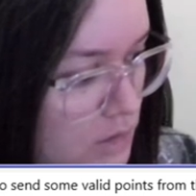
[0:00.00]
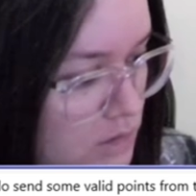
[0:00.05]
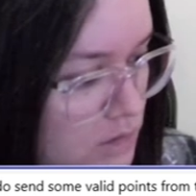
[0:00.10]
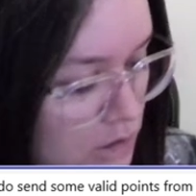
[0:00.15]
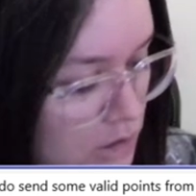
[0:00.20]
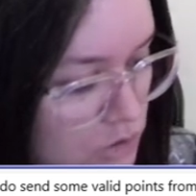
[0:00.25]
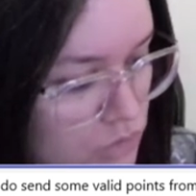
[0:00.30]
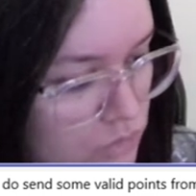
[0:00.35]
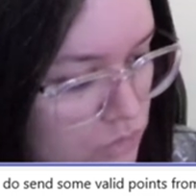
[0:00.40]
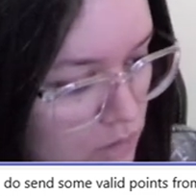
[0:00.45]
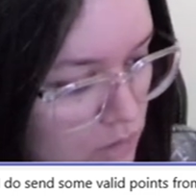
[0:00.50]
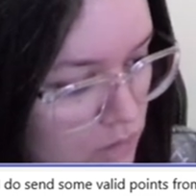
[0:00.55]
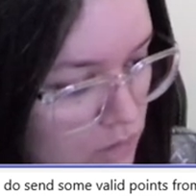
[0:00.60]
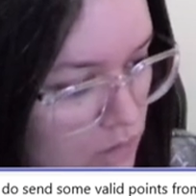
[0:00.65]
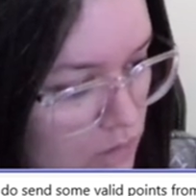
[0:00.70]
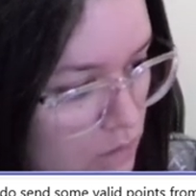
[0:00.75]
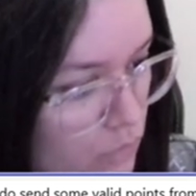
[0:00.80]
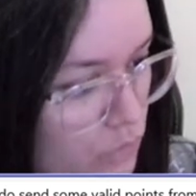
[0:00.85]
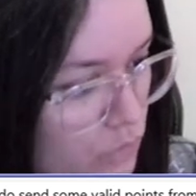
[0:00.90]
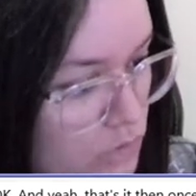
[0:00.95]
They decide
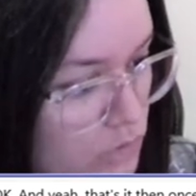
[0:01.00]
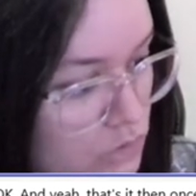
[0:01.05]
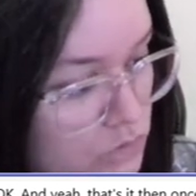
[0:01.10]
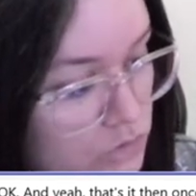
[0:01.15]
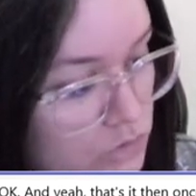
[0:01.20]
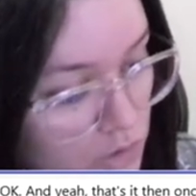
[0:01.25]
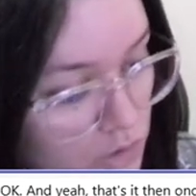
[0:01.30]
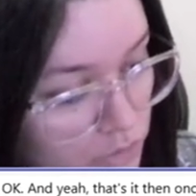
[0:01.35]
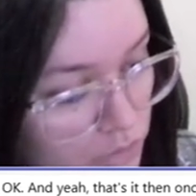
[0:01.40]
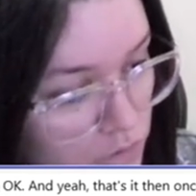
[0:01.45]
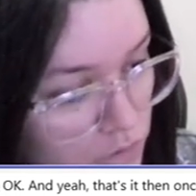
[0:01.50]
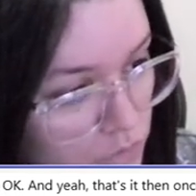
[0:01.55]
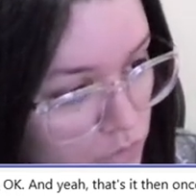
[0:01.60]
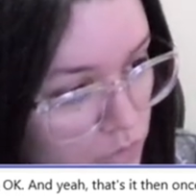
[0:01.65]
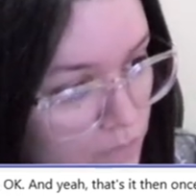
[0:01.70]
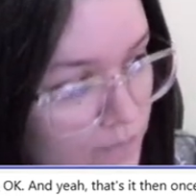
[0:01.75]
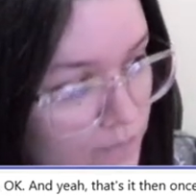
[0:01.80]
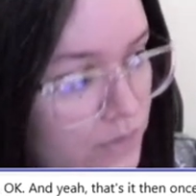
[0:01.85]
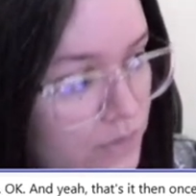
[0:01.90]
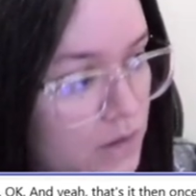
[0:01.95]
that they want to know
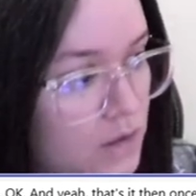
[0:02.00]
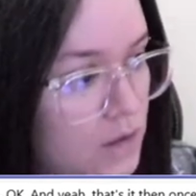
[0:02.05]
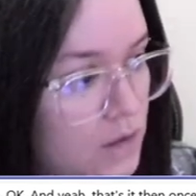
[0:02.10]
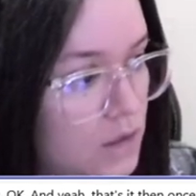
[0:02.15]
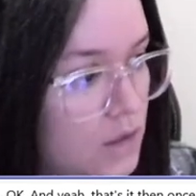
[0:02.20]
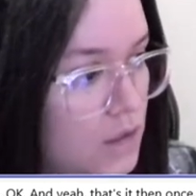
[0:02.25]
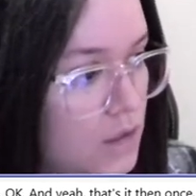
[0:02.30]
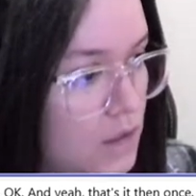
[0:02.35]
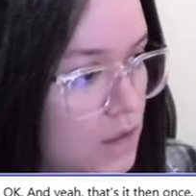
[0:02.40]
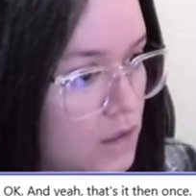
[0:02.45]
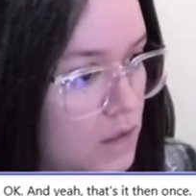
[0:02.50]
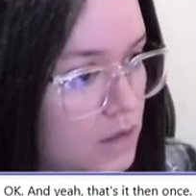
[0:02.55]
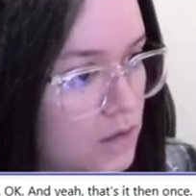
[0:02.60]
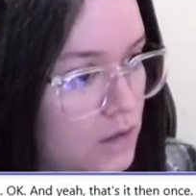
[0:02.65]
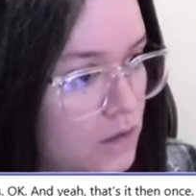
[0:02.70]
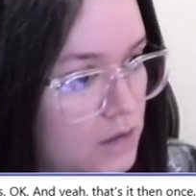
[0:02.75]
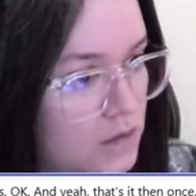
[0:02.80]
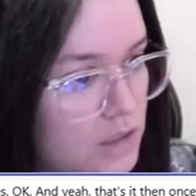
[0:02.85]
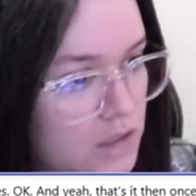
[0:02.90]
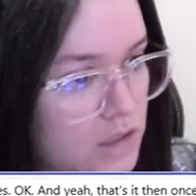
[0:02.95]
you,
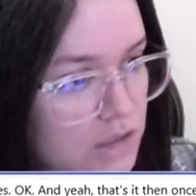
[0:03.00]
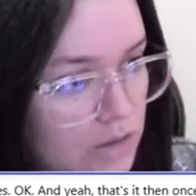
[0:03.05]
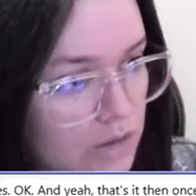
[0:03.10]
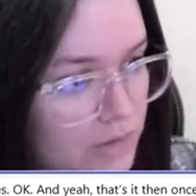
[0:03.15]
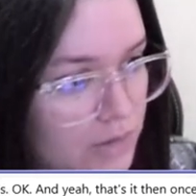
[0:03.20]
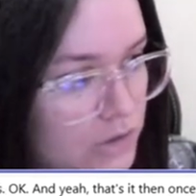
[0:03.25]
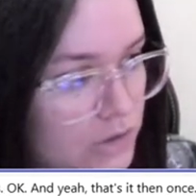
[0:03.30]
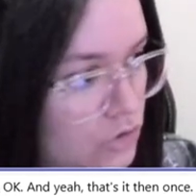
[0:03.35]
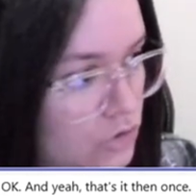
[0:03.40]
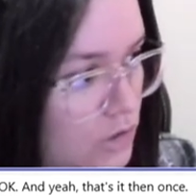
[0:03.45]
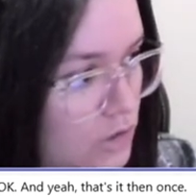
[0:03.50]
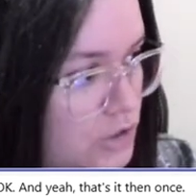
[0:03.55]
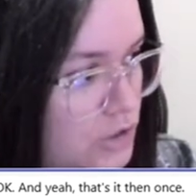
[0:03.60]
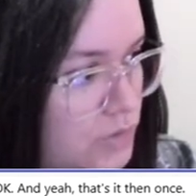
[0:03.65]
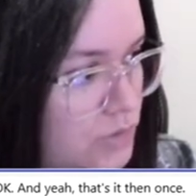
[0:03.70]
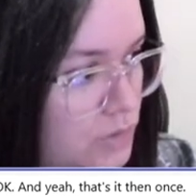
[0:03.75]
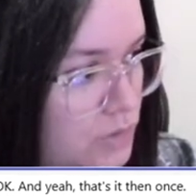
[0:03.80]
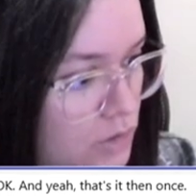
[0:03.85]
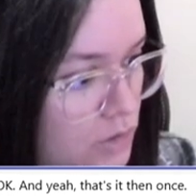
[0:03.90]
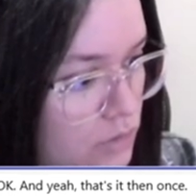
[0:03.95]
and then the account
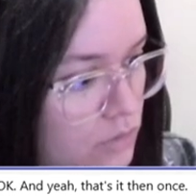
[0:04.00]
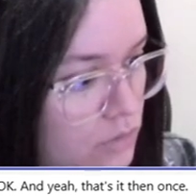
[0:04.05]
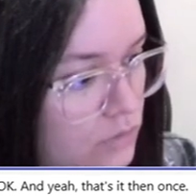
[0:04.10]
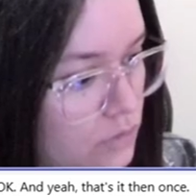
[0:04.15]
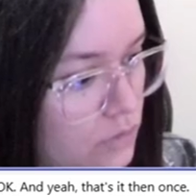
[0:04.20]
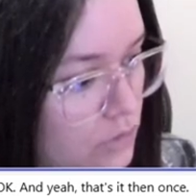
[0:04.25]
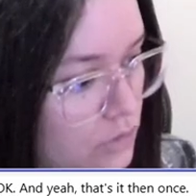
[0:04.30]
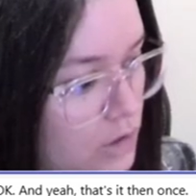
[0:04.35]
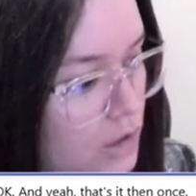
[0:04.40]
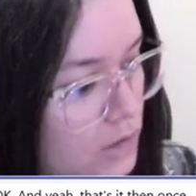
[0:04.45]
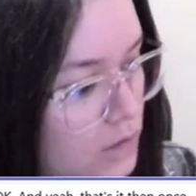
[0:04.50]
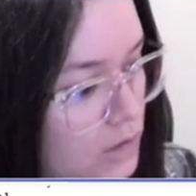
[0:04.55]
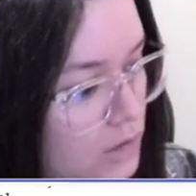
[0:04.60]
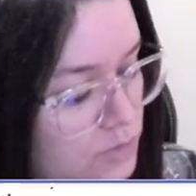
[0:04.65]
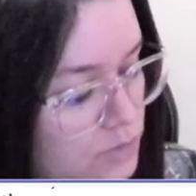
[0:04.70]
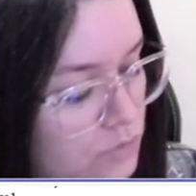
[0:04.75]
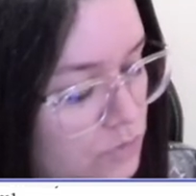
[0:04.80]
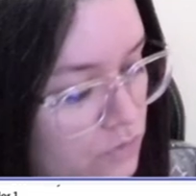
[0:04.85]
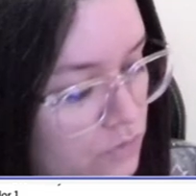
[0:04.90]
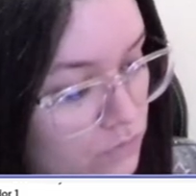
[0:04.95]
manager lets you know,
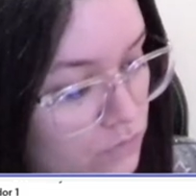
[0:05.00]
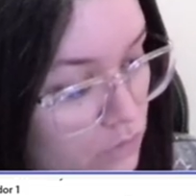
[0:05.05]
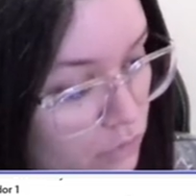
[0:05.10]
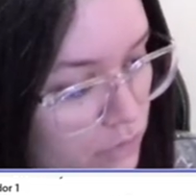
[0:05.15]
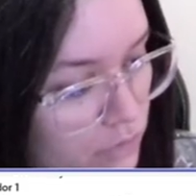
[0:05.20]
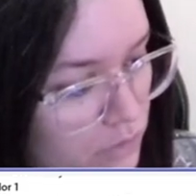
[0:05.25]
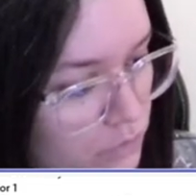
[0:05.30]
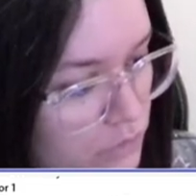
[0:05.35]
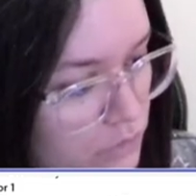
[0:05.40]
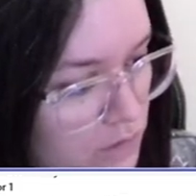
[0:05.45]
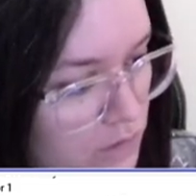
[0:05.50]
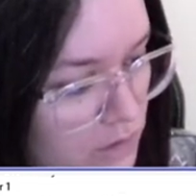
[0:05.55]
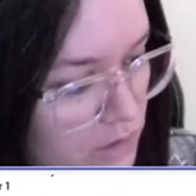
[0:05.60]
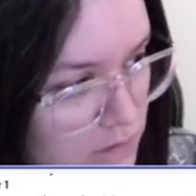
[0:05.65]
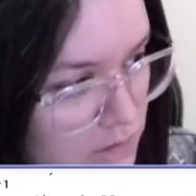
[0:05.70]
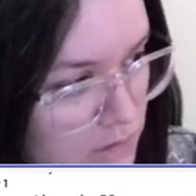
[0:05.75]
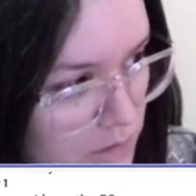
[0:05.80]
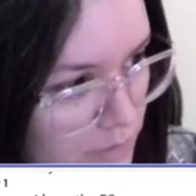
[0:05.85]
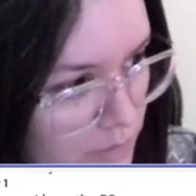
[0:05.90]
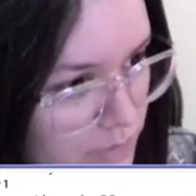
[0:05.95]
okay, let's move forward
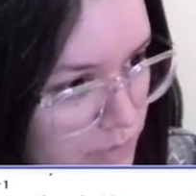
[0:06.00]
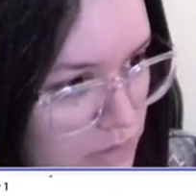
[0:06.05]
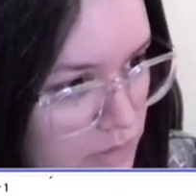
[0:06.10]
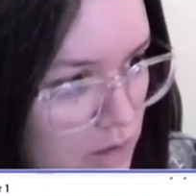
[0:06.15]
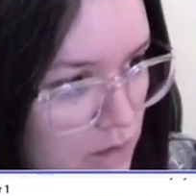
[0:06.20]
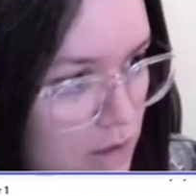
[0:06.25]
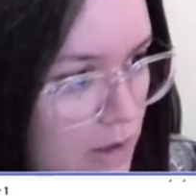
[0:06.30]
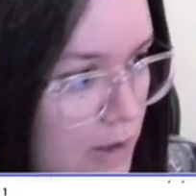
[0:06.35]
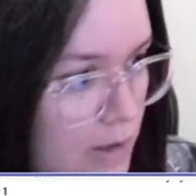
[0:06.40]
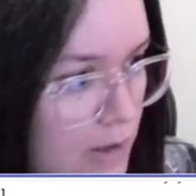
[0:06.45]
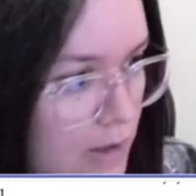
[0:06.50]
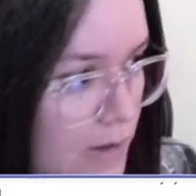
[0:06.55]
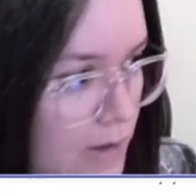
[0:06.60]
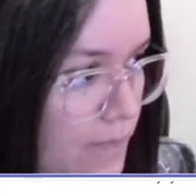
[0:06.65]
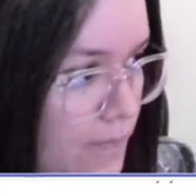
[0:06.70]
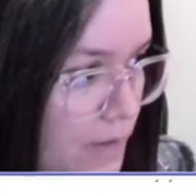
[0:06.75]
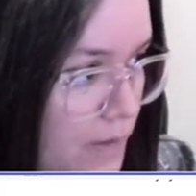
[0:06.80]
with the next steps.